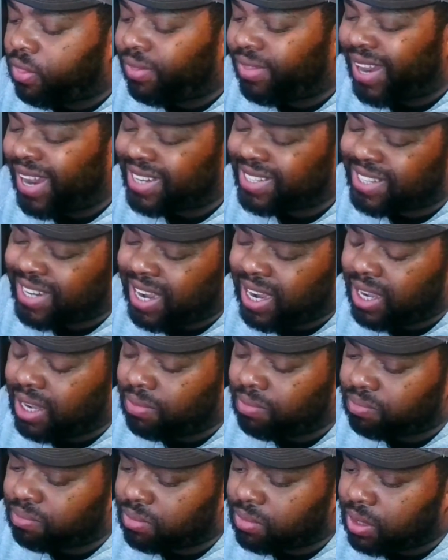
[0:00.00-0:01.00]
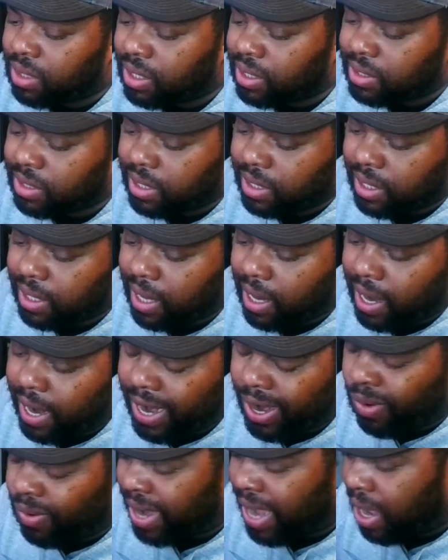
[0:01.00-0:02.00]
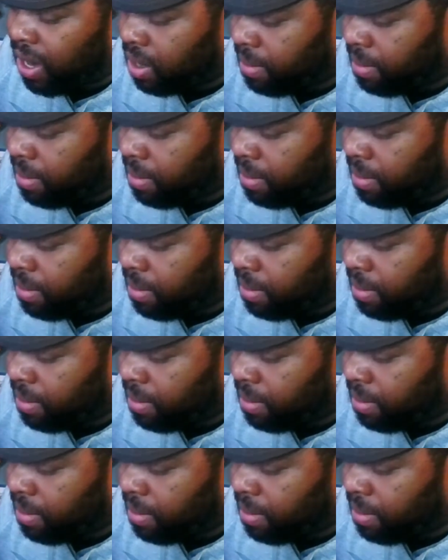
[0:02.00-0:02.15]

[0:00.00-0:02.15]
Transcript: I'll say I ain't gonna count